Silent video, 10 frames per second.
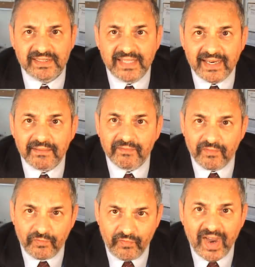That
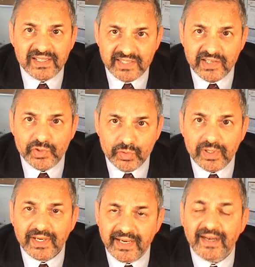fasting
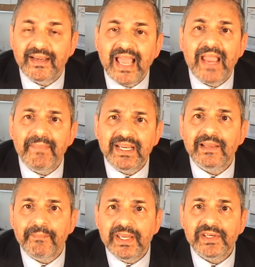sugar in a diabetic
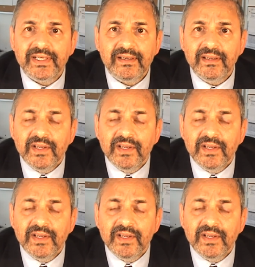patient